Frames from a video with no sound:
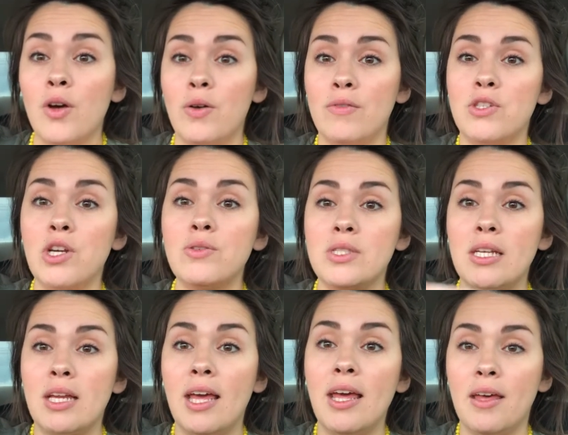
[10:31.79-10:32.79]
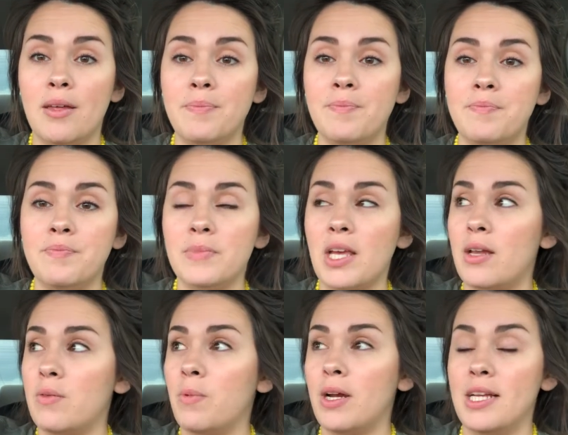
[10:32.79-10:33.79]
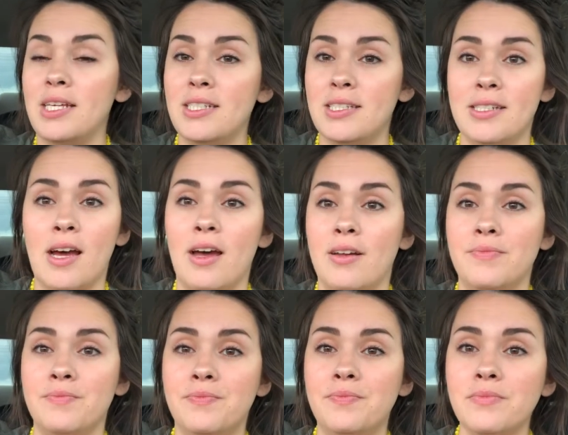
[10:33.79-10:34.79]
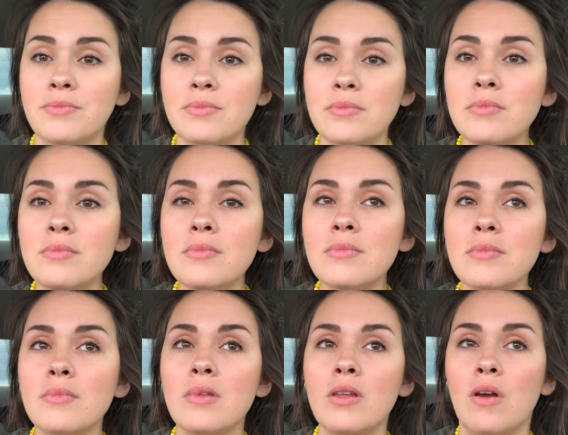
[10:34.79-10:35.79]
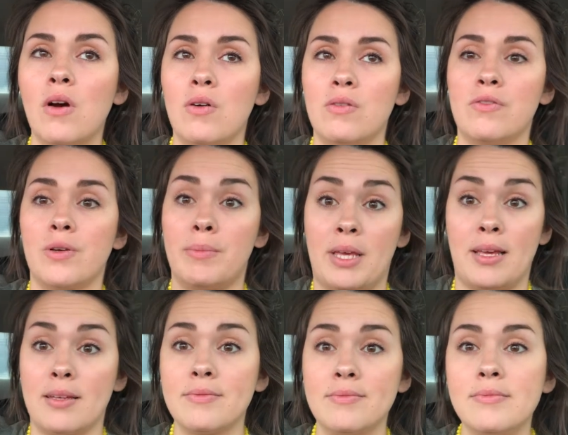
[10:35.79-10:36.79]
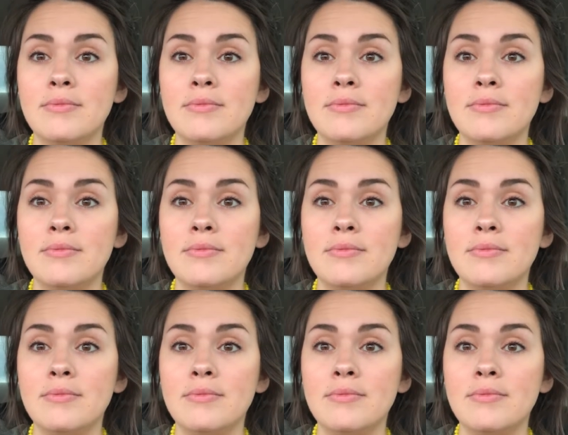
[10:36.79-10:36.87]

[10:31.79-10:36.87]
who have chosen him and what he's done over me,